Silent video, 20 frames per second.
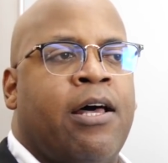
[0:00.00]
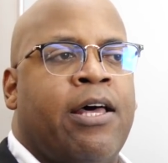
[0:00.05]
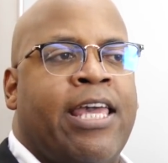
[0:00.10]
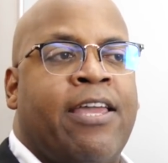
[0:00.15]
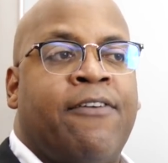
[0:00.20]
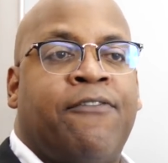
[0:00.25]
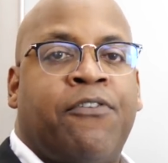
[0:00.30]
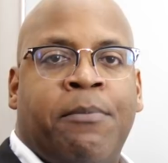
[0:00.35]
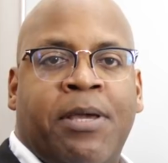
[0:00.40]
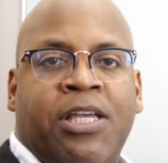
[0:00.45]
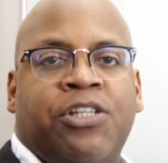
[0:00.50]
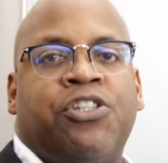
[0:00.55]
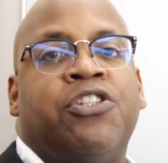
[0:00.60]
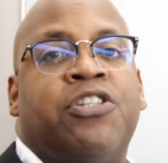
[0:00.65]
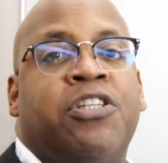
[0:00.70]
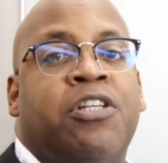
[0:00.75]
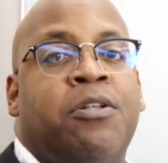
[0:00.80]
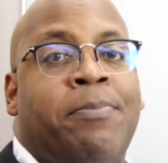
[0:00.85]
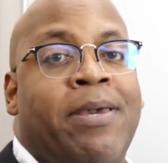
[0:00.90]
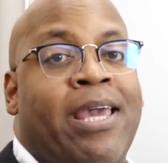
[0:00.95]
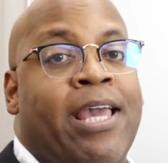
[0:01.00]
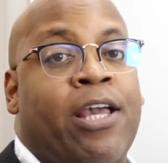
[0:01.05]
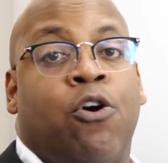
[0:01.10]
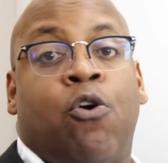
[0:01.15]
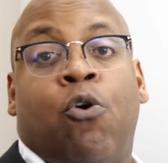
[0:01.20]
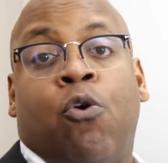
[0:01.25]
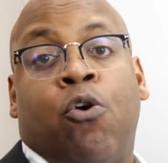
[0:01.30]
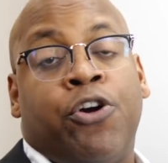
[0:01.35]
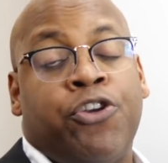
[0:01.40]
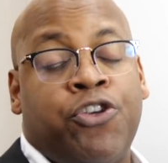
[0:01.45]
information to the bank,
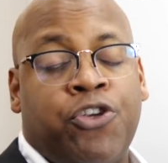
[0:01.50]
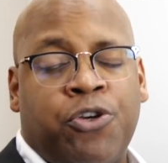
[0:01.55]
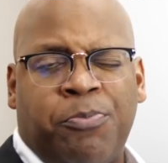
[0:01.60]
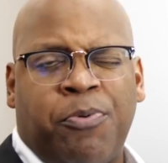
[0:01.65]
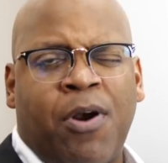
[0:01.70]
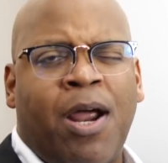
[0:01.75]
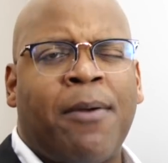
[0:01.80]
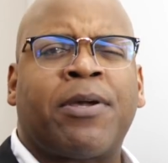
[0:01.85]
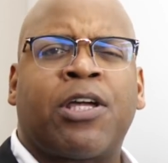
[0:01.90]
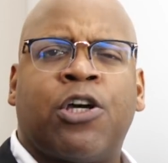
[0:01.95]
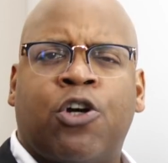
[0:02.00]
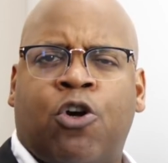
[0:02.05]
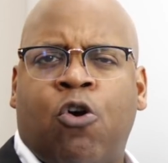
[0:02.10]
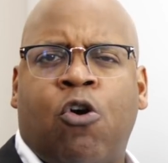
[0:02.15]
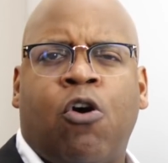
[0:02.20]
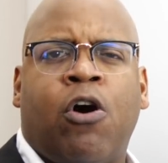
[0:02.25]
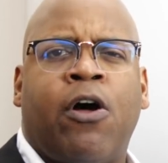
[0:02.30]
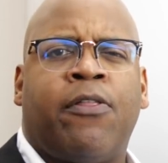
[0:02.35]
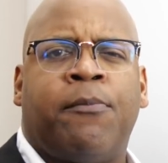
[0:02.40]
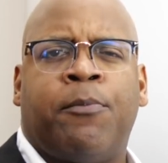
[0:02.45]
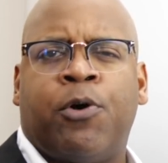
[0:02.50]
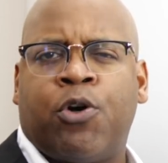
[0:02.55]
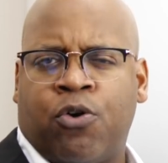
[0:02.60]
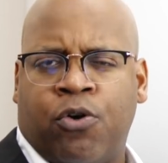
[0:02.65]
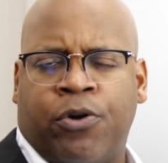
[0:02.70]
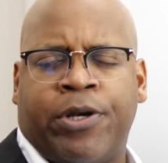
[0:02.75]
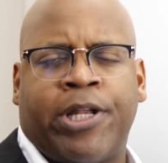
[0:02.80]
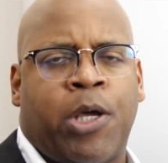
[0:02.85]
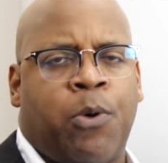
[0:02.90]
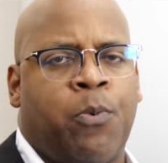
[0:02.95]
or you probably can call them or go
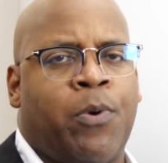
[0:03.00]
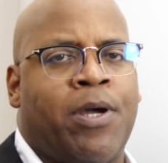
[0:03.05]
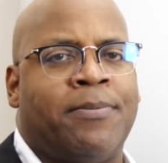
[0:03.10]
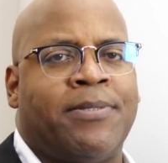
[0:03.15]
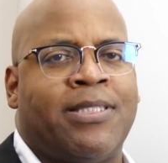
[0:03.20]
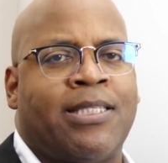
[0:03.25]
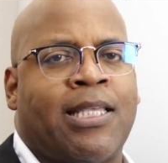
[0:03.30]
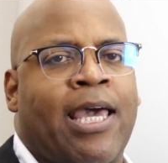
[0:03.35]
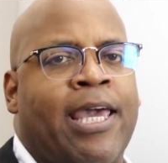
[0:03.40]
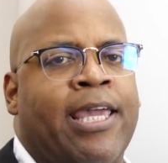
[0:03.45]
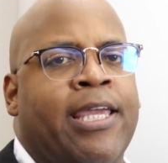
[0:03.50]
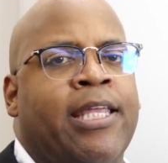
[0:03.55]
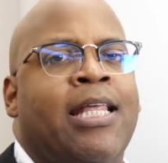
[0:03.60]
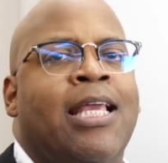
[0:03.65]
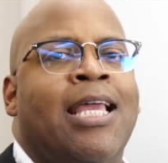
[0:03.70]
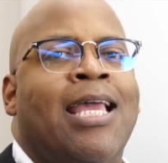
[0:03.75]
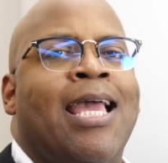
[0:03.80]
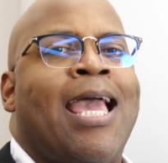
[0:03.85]
on their website,